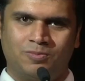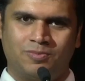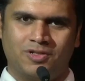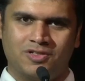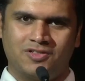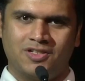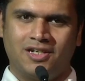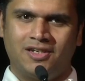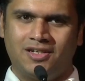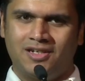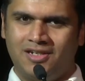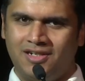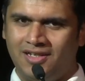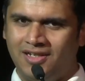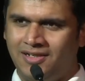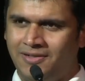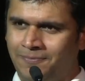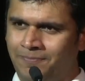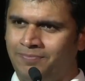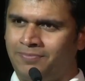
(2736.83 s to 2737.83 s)
Presented.
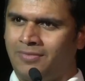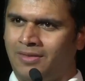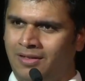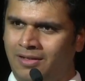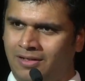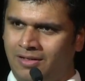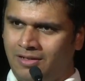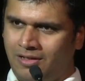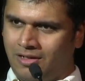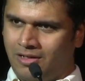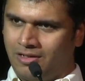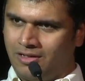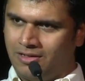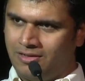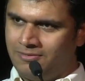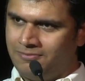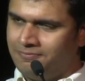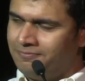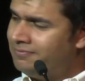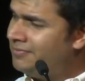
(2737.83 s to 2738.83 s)

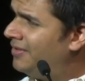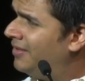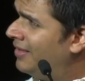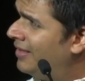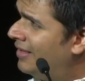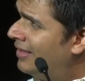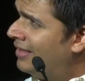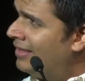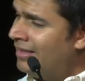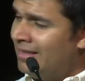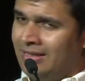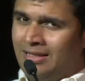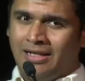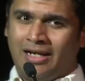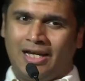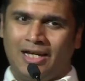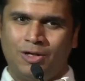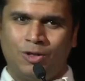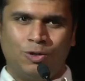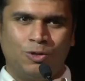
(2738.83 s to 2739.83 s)

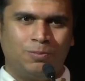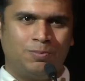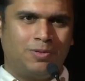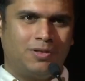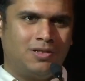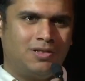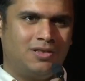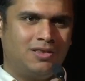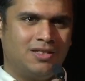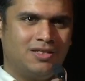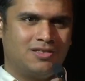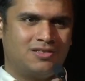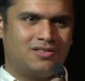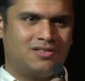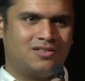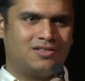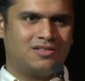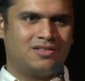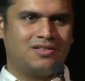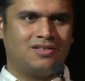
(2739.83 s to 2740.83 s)
I hope
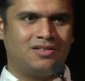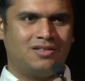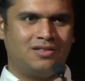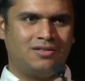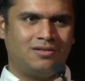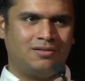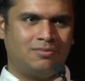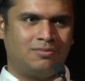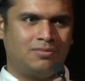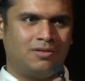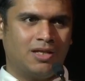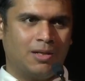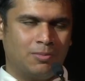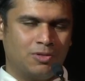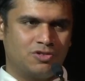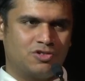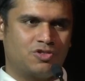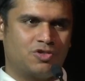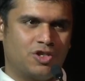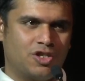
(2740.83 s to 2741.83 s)
this
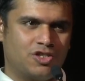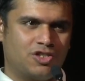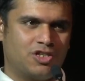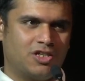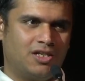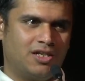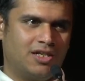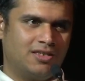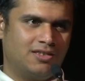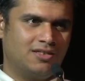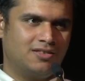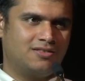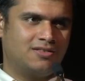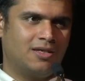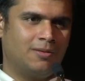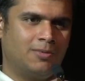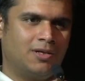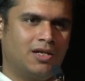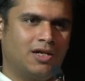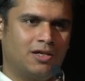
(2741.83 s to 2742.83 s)
demonstration and this
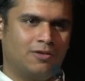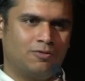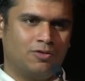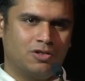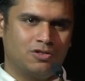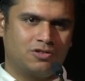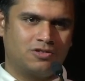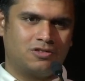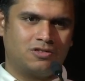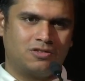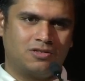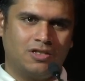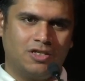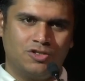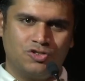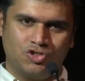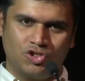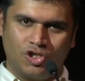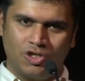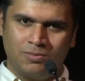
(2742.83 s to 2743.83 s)
seminar was
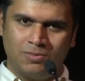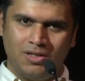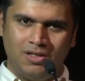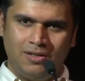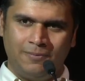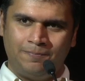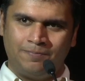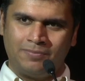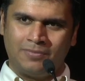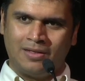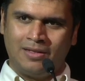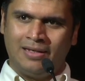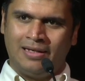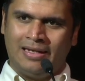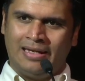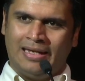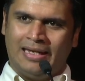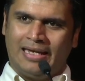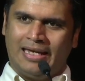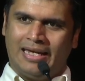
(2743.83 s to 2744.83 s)
enjoyable
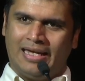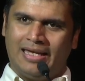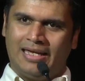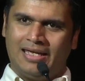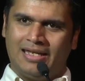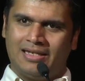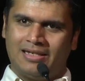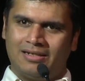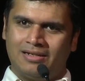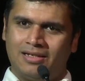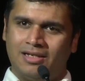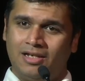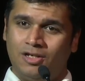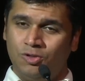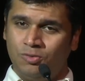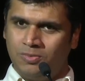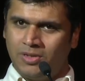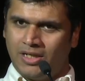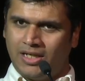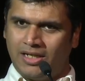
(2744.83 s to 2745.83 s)
and
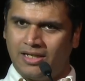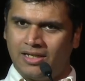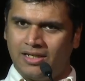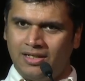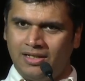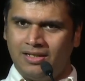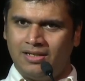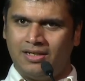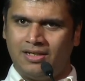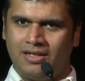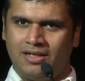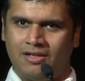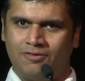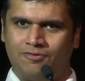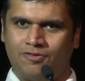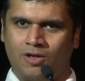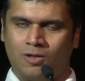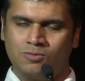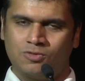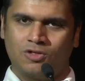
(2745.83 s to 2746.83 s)
illuminating in
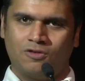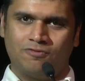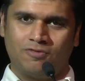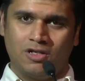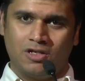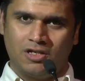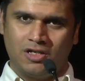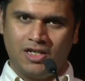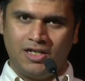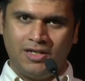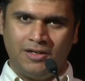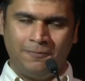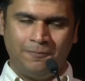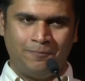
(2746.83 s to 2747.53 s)
forms of learning.